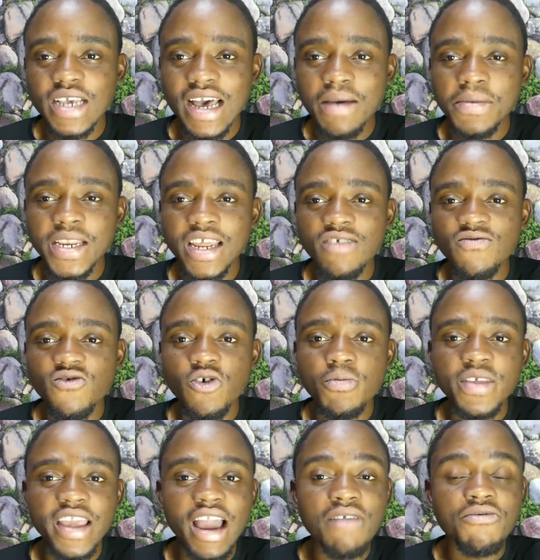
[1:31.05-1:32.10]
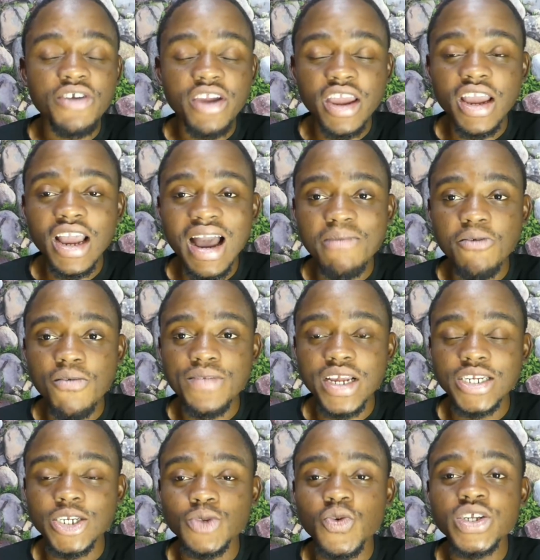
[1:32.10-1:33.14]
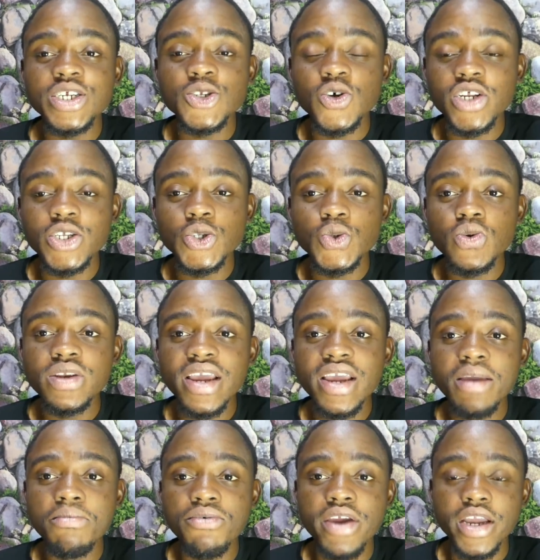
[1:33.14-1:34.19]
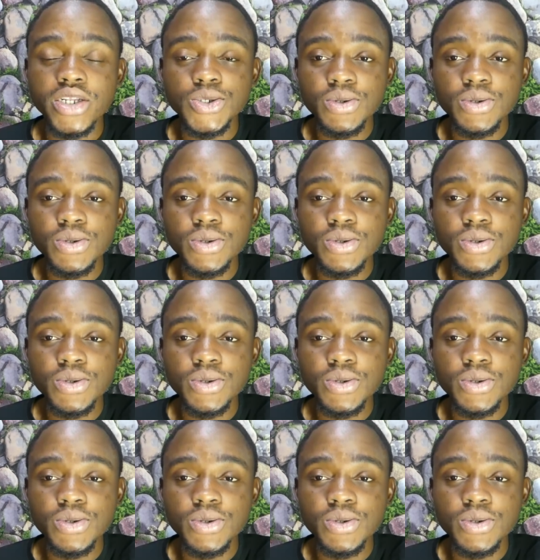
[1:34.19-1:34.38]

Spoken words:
coming in from the African Cup of Nations, which is on a 2-day break.